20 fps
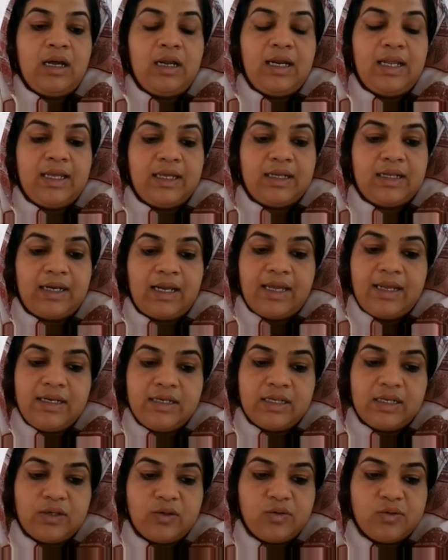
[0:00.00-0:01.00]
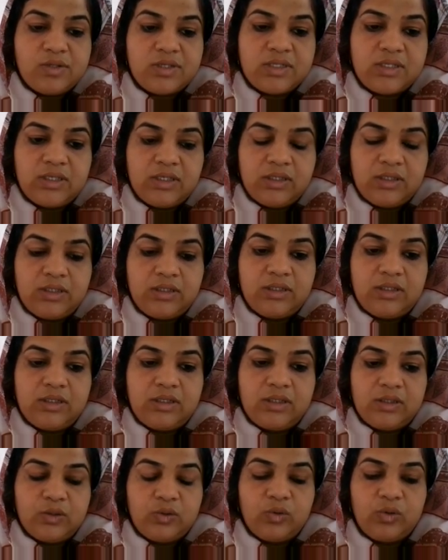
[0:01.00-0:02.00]
like client echoes
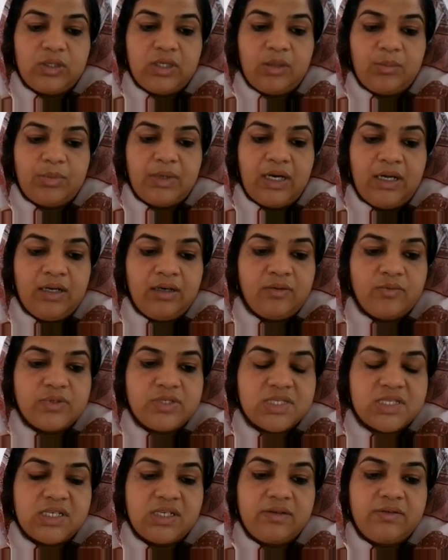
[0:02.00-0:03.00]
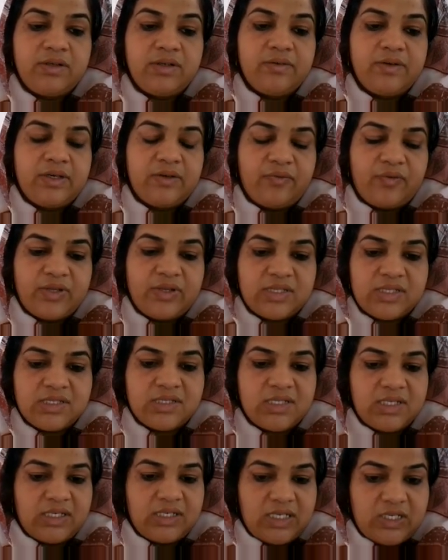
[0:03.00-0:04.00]
the cookie bar, which server verifies the
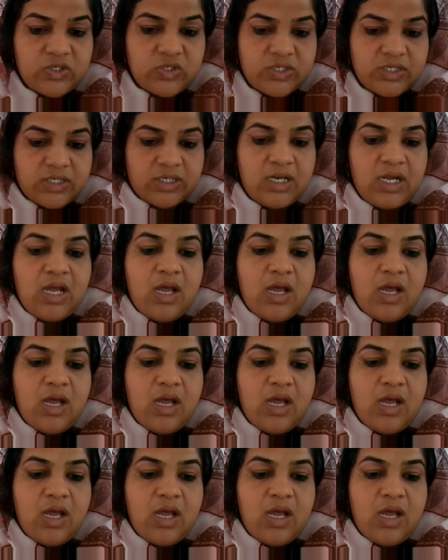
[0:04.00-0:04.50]
signature.